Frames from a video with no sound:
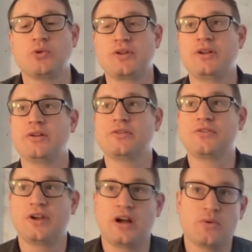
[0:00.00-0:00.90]

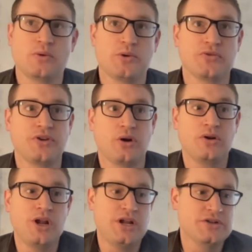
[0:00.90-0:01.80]
years, Roberto.
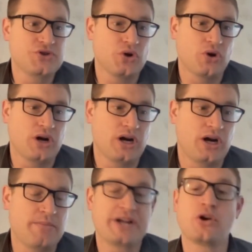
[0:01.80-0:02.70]
So
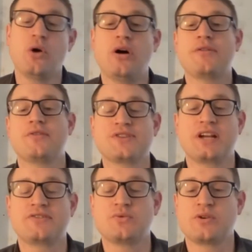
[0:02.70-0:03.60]
my co-author is
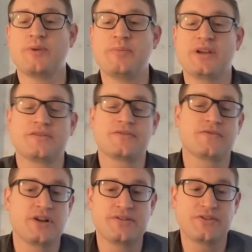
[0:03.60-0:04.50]
actually one of my best
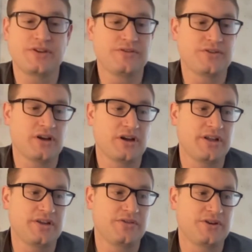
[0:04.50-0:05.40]
friends. He's
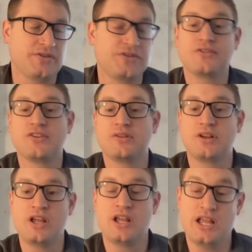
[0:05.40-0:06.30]
an assistant
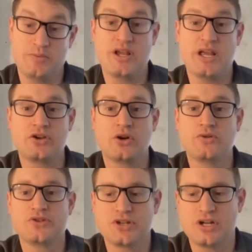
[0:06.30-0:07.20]
NBA
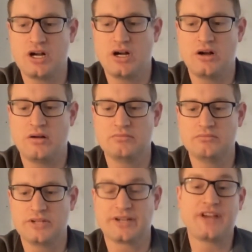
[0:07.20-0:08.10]
coach,
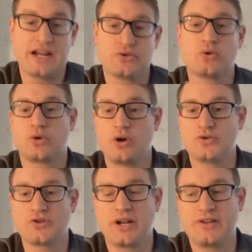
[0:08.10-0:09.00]
like a tactical
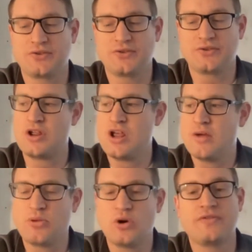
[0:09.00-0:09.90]
coach, right? So
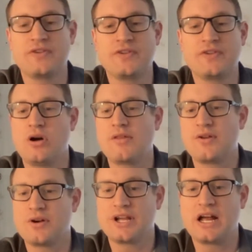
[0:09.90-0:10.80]
perfect co-author
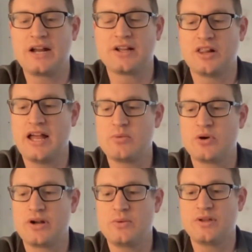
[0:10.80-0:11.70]
and a guy to
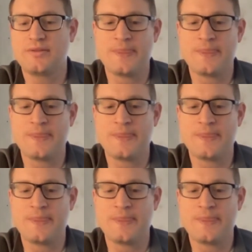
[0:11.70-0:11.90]
collaborate with.